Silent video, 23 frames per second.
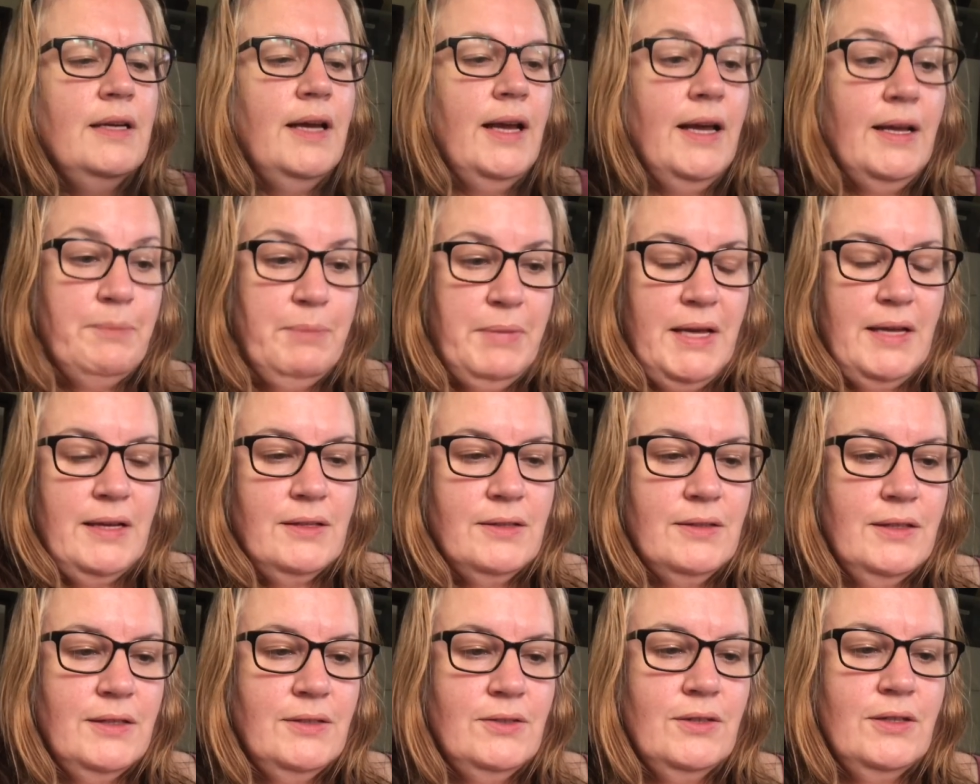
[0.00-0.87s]
It bags,
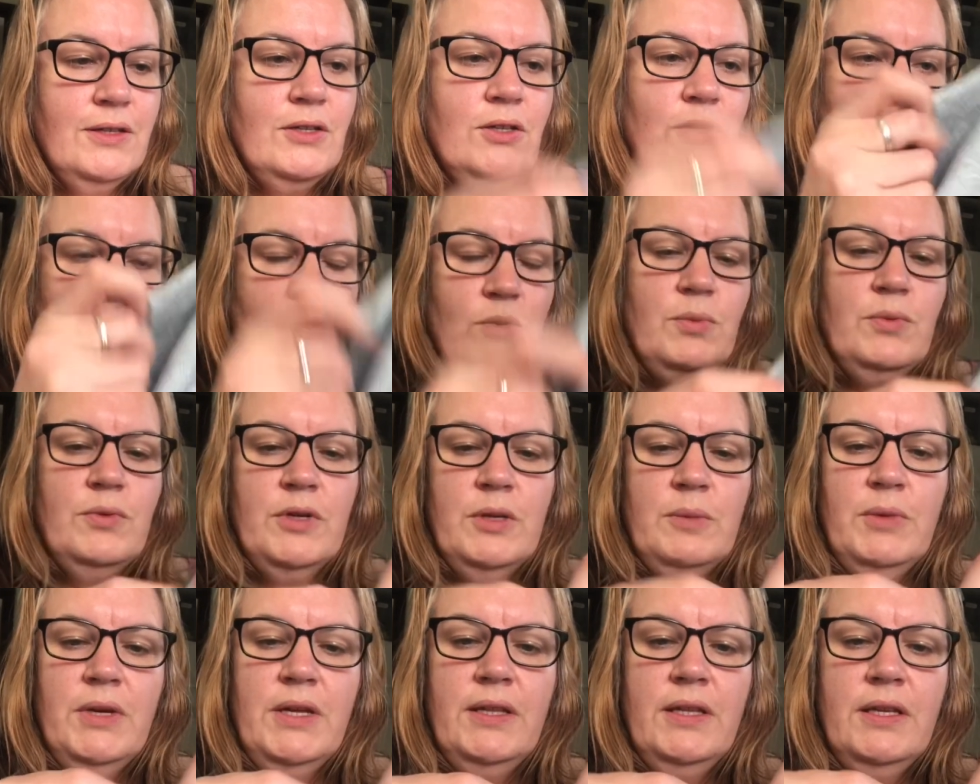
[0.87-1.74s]
it's not going to cooperate,
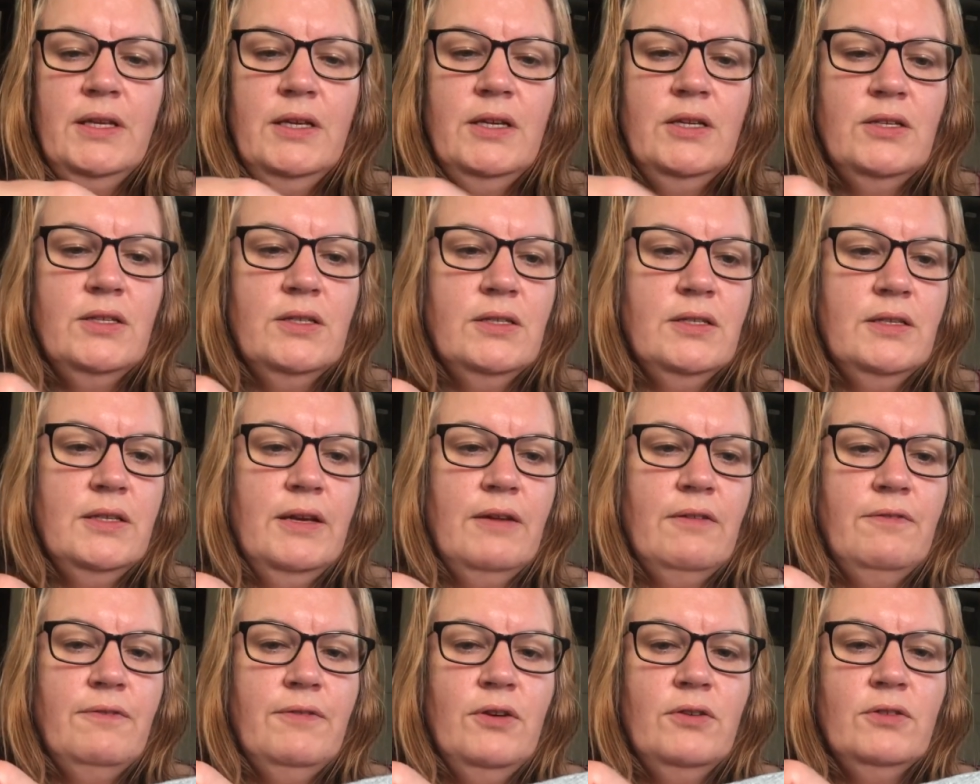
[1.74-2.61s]
but I think you just
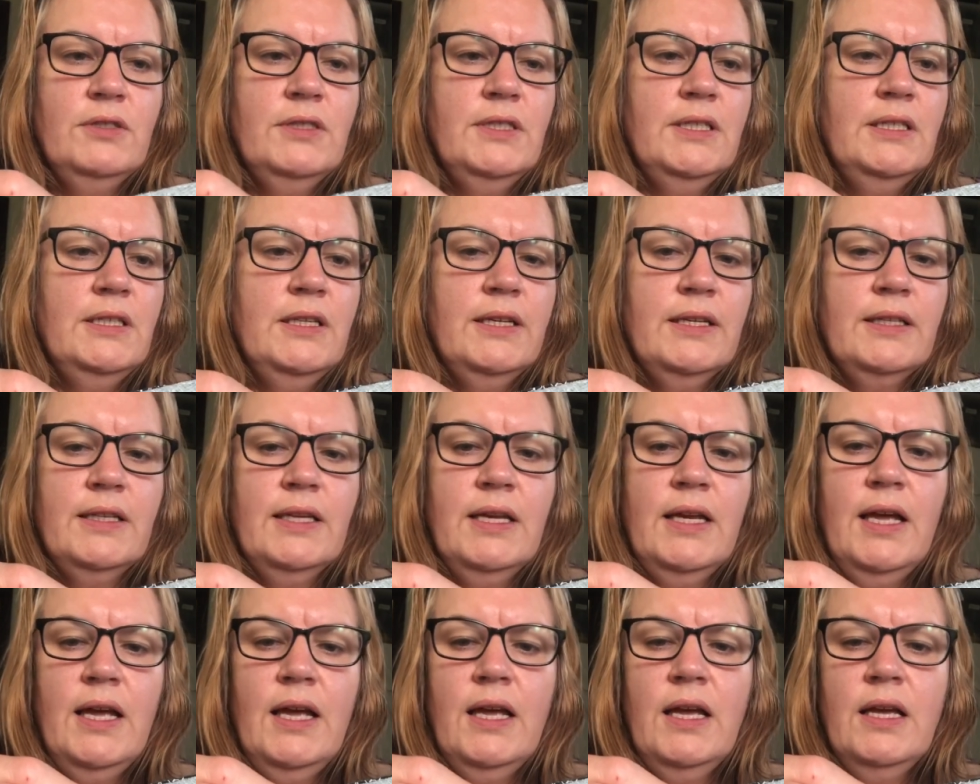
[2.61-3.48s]
like fold it in like
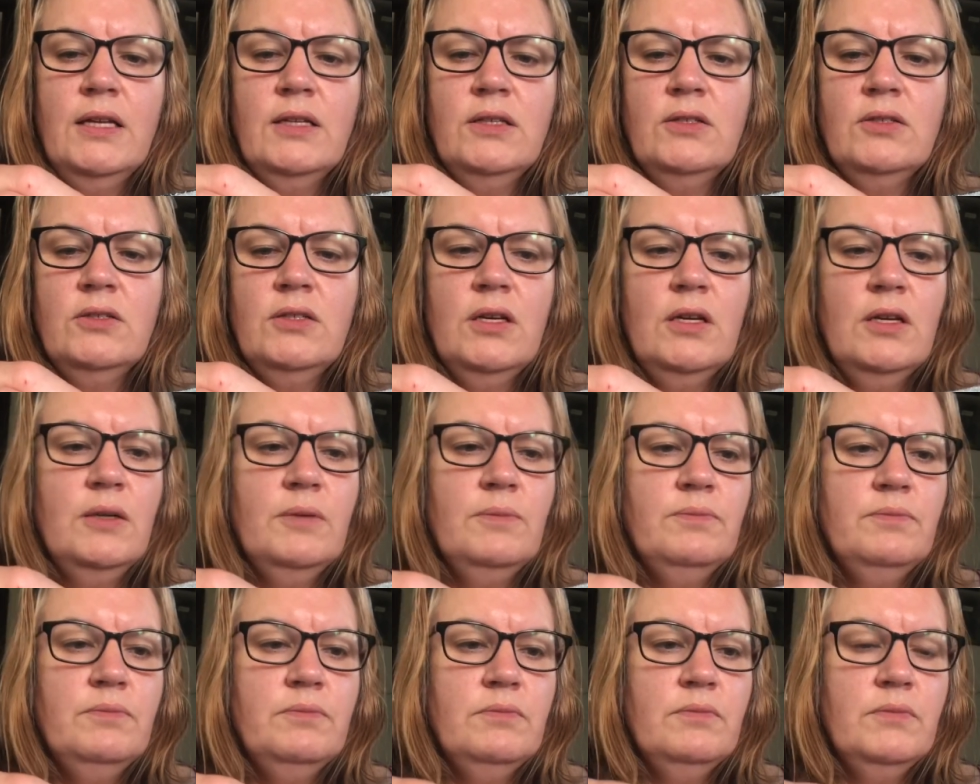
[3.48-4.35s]
that, and
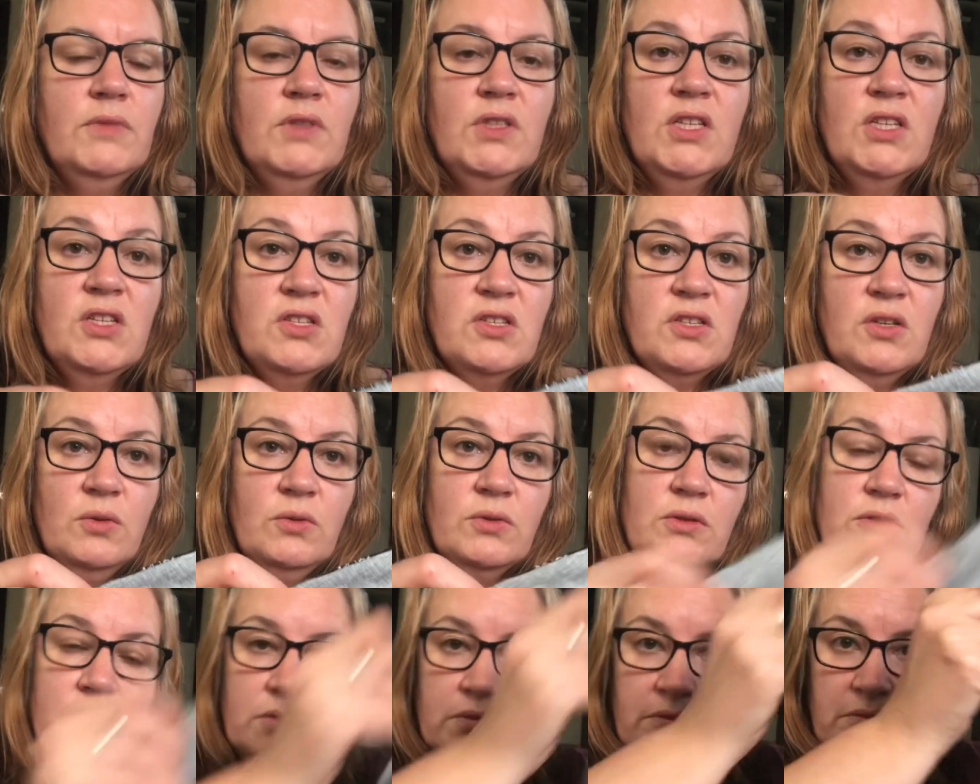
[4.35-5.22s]
you sew
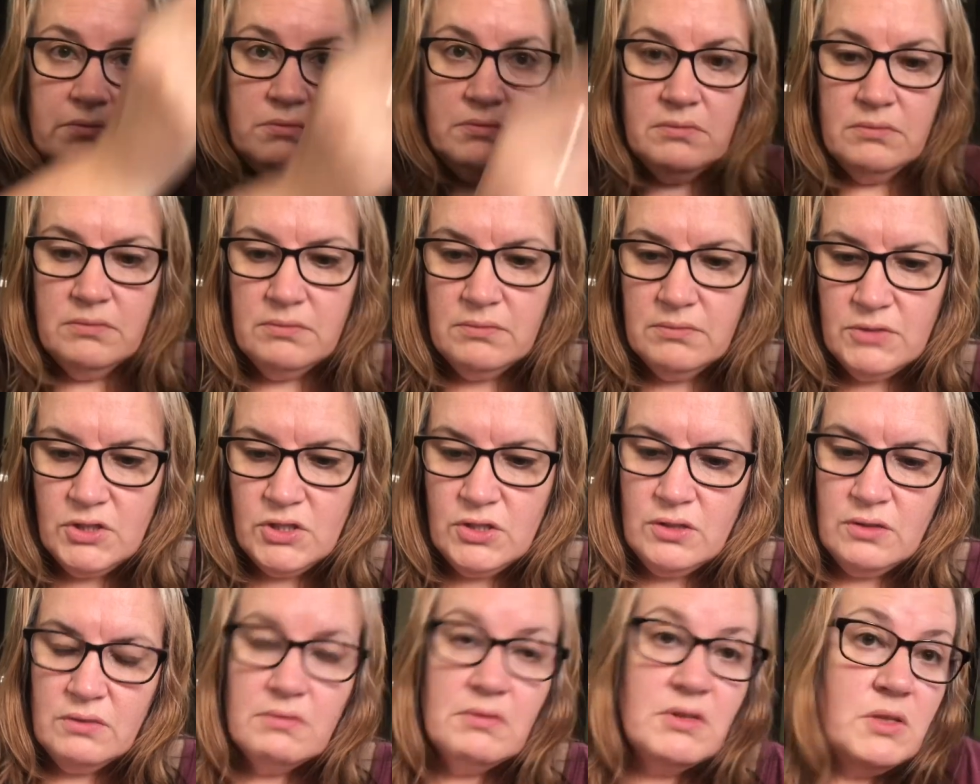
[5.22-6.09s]
it.
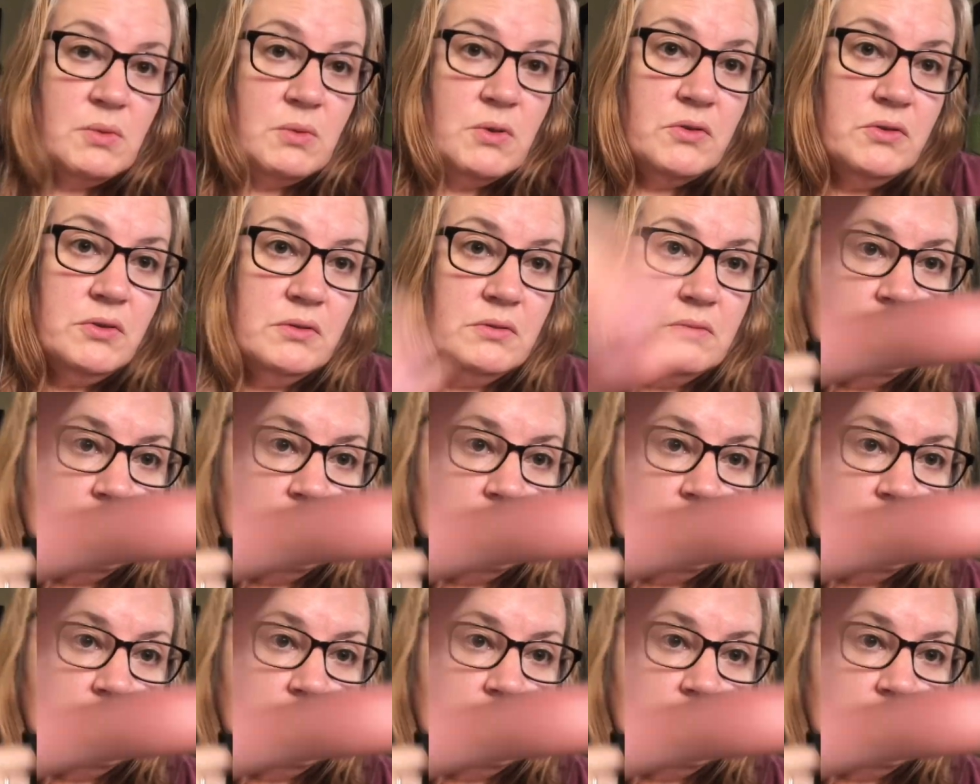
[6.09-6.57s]
So that's what I do.